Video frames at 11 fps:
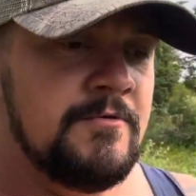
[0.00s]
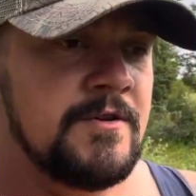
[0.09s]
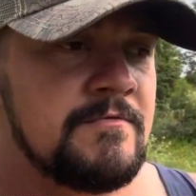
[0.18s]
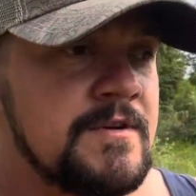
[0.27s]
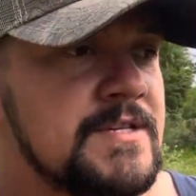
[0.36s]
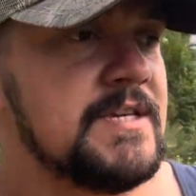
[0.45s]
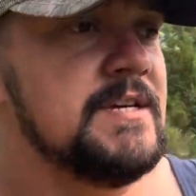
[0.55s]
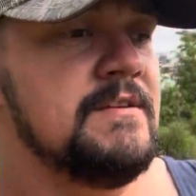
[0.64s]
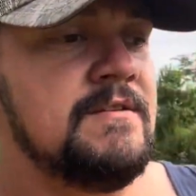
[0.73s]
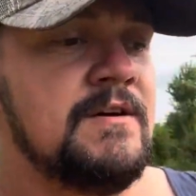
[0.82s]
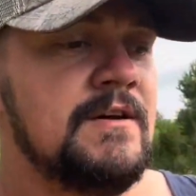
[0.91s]
to risk it,
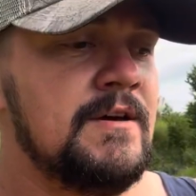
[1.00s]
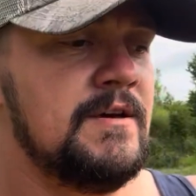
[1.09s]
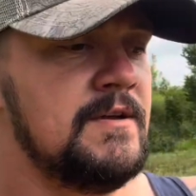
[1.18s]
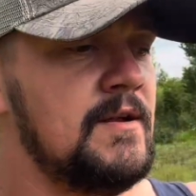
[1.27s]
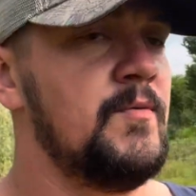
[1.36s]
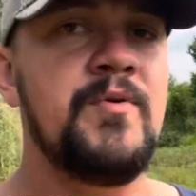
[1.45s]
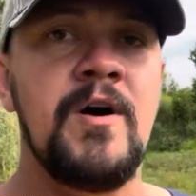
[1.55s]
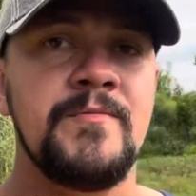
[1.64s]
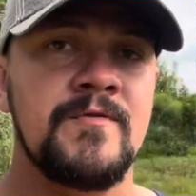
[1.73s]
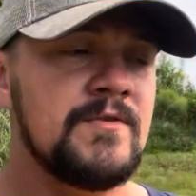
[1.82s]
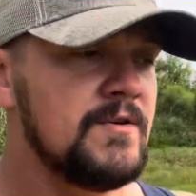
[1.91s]

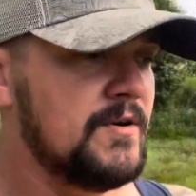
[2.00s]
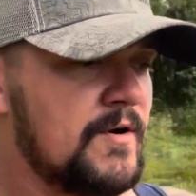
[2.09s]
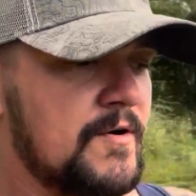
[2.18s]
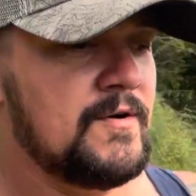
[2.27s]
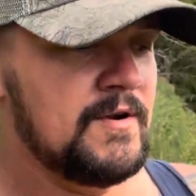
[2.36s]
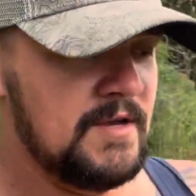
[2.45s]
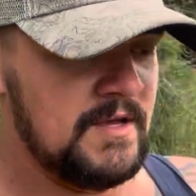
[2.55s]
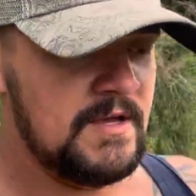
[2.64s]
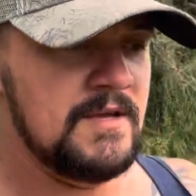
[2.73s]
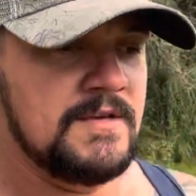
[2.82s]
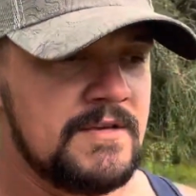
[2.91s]
pumping real hard
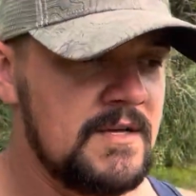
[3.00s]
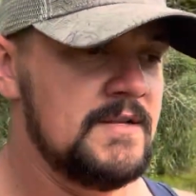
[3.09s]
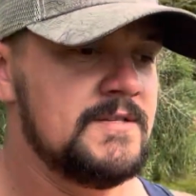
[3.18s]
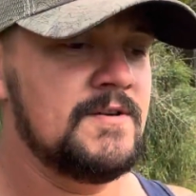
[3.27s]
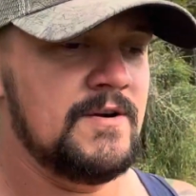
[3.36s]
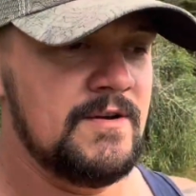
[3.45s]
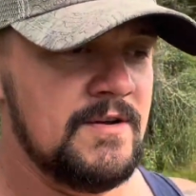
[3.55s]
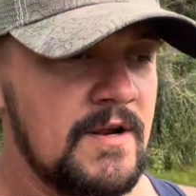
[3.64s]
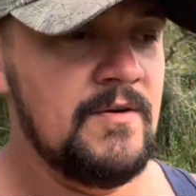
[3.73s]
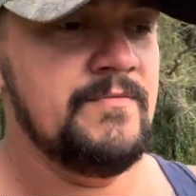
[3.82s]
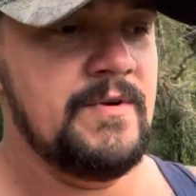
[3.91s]
and start,
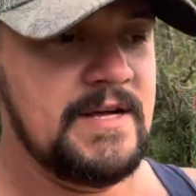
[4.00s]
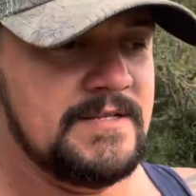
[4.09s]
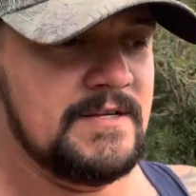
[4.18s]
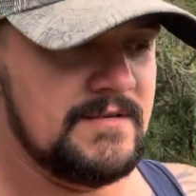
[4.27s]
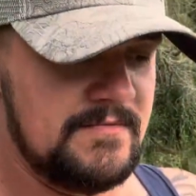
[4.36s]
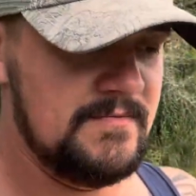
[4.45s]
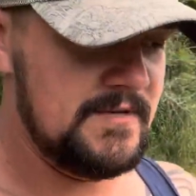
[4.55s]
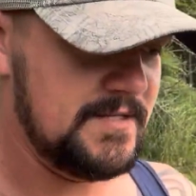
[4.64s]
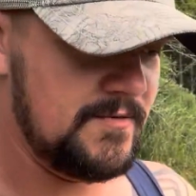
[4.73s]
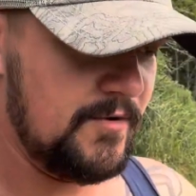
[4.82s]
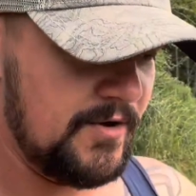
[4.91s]
as the
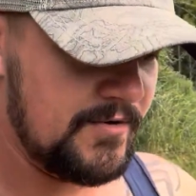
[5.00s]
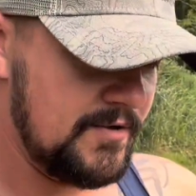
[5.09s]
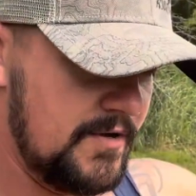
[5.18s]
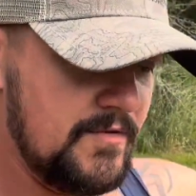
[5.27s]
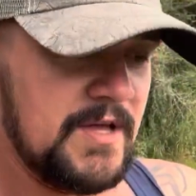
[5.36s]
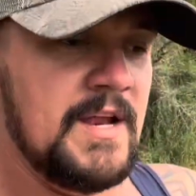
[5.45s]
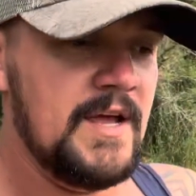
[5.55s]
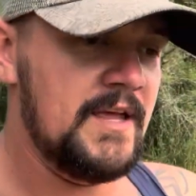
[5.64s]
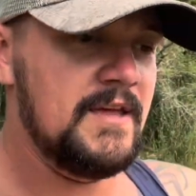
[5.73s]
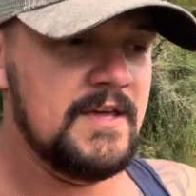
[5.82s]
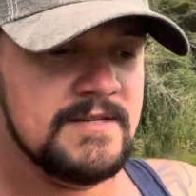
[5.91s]
water level kind
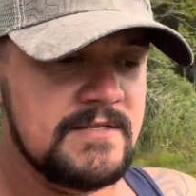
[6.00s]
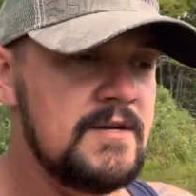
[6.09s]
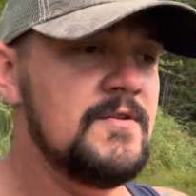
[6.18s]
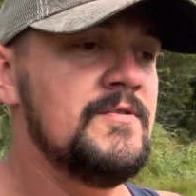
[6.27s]
of gets low